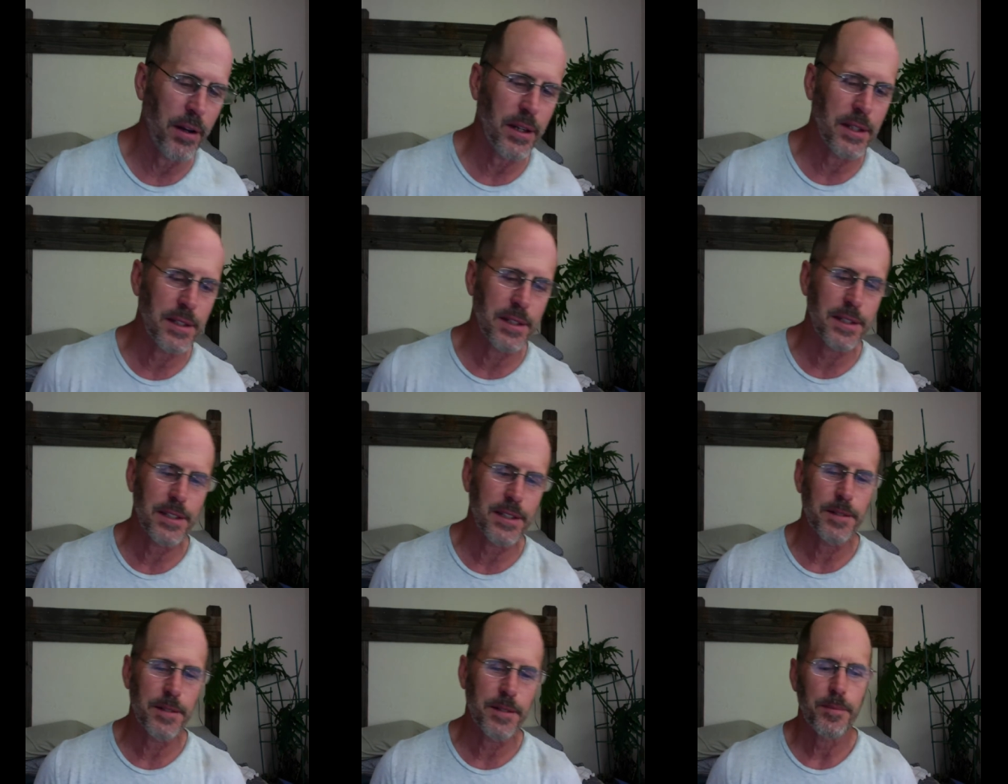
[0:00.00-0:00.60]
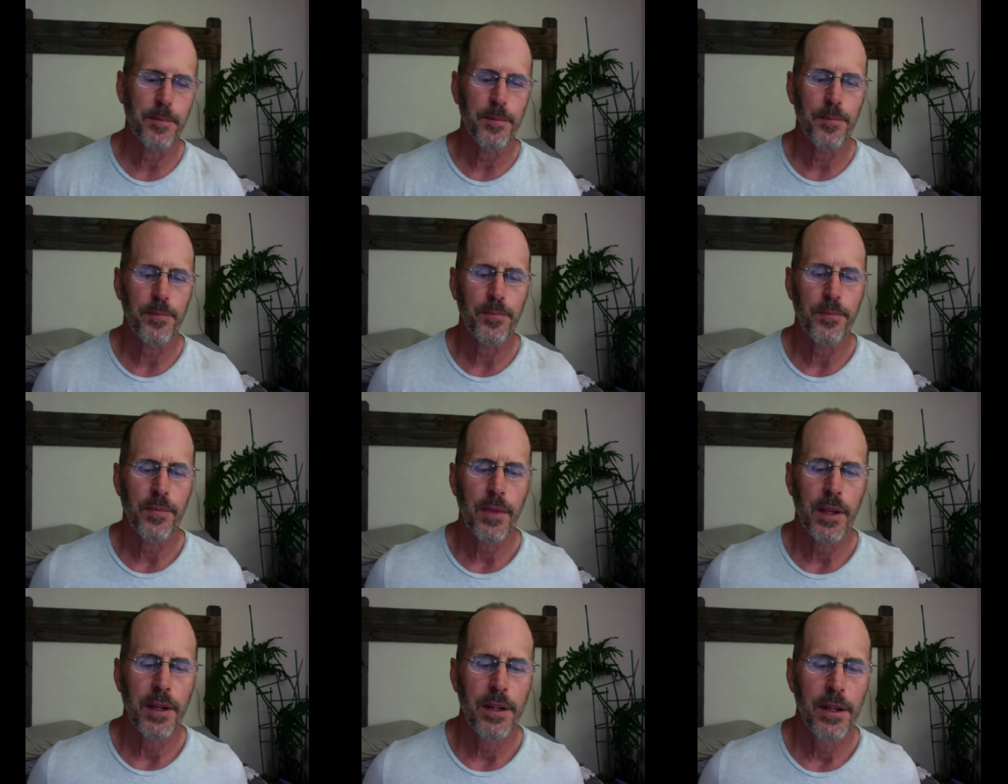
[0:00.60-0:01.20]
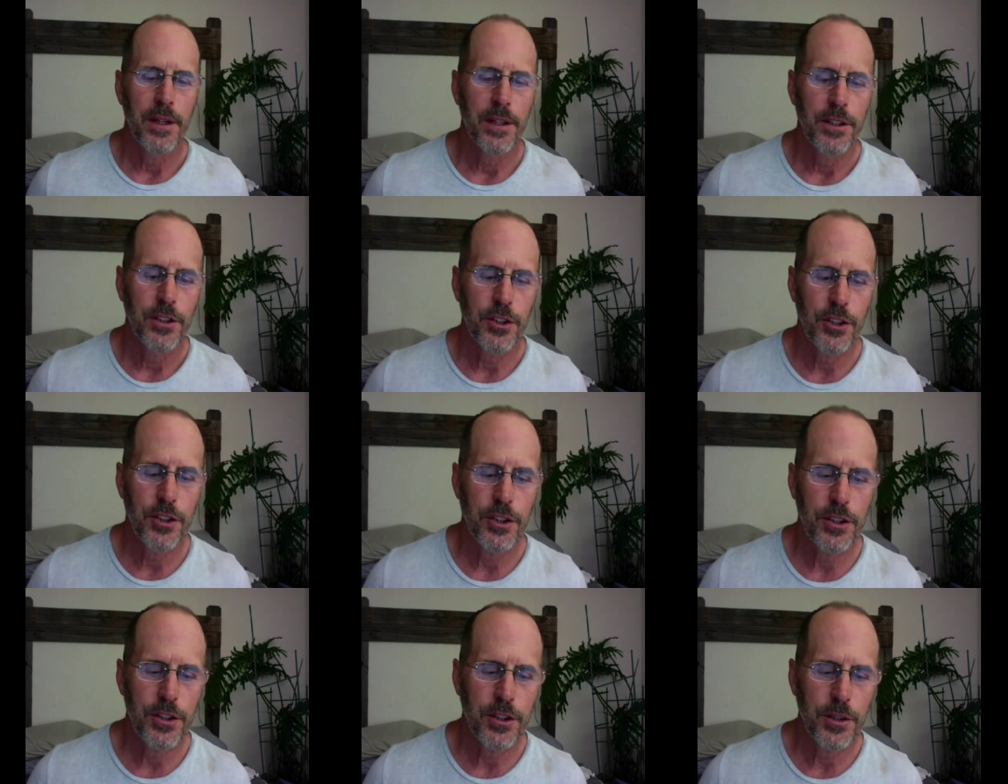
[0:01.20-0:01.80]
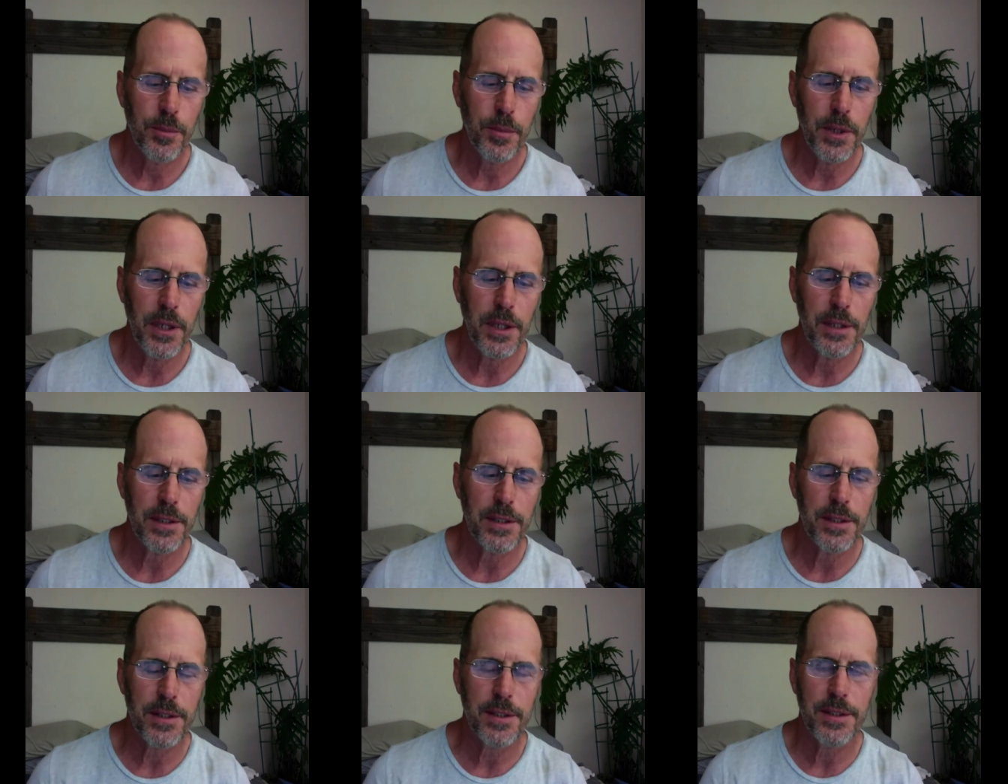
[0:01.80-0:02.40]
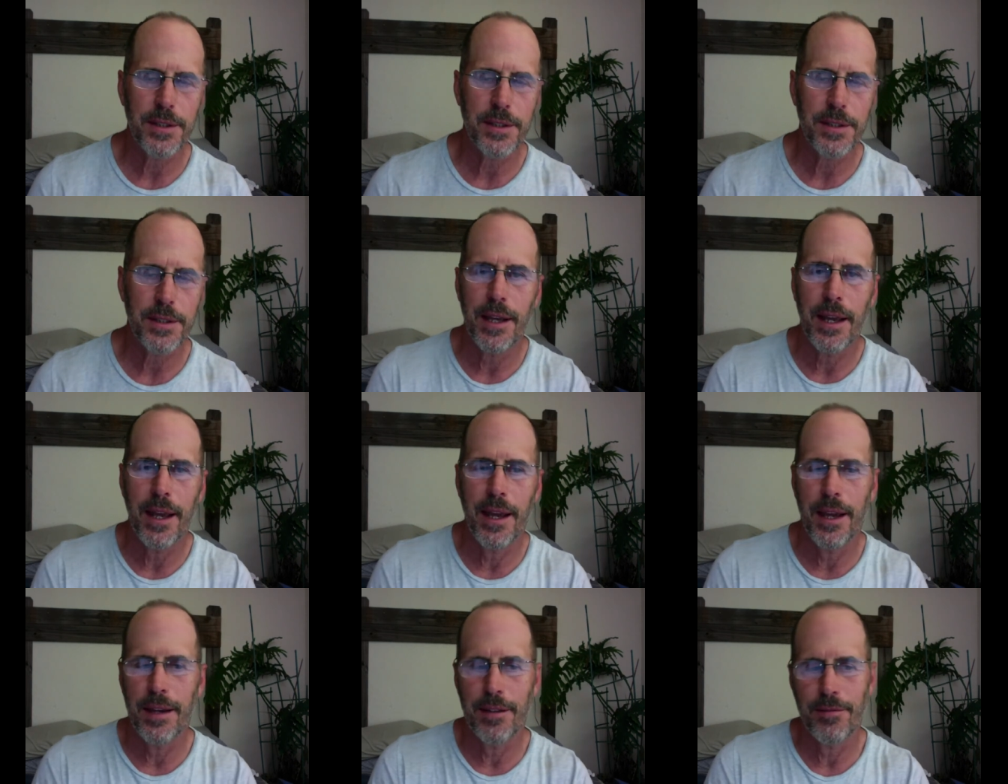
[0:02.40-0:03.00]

It's to me, it's uh,